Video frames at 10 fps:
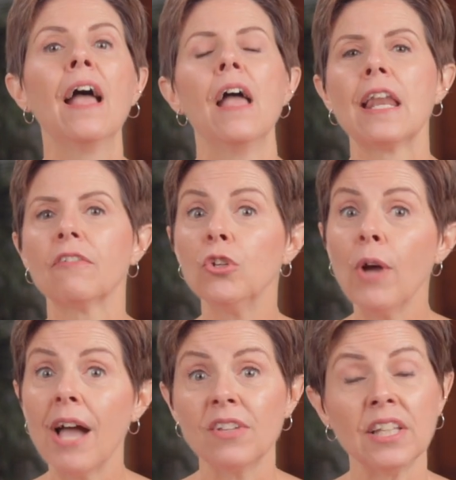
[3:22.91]
And if you
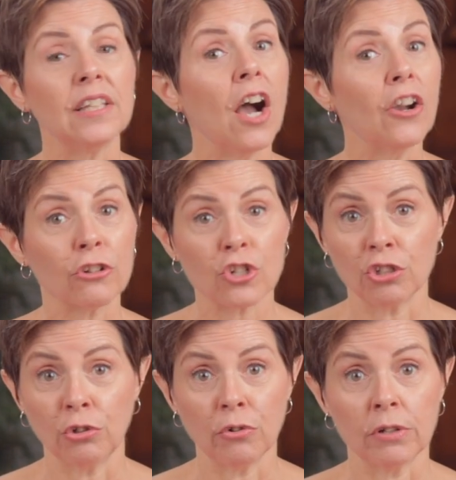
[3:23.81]
have any younger
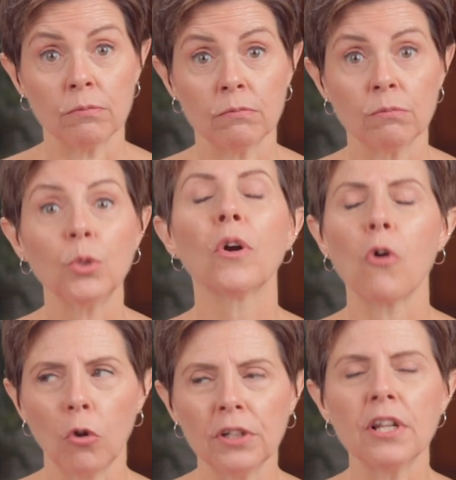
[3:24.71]
children who are
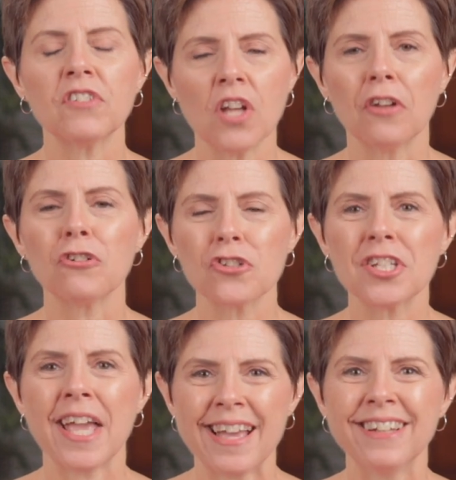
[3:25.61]
old enough to
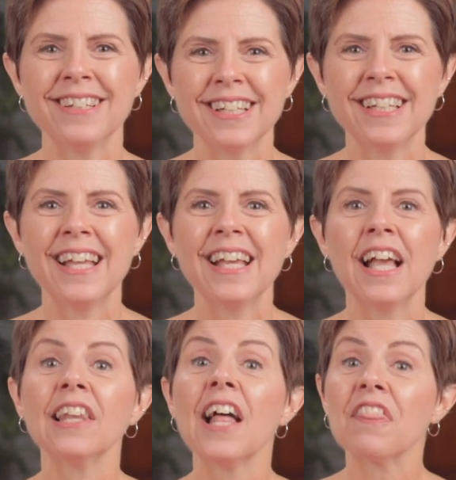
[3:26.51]
understand,
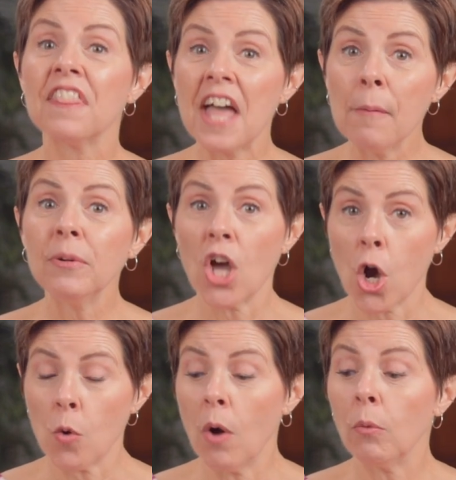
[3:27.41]
let them
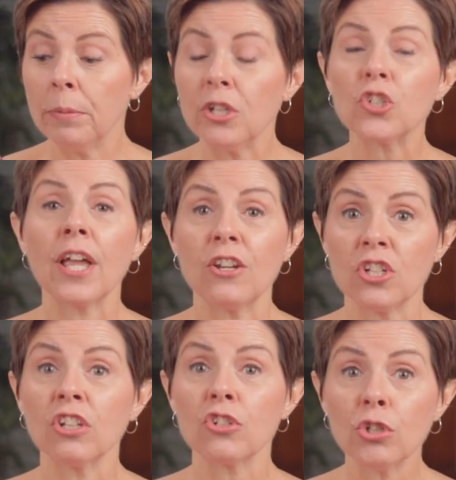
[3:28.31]
know what will be
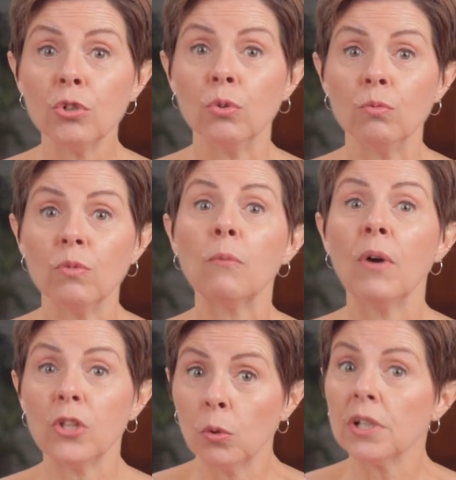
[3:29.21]
changing too and
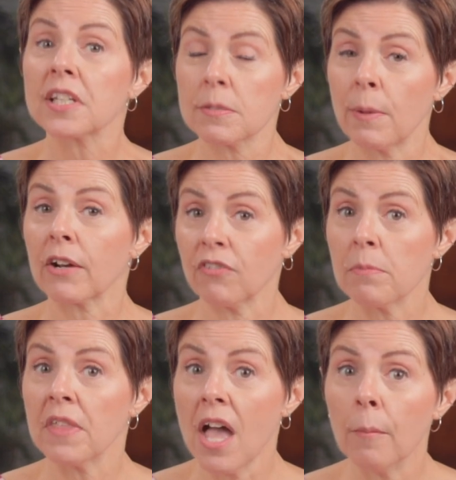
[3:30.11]
what you will expect
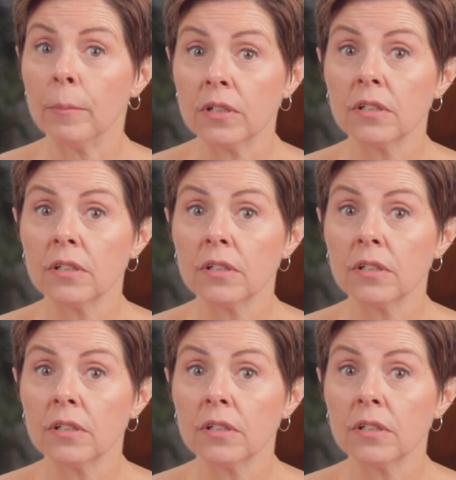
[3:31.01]
from them.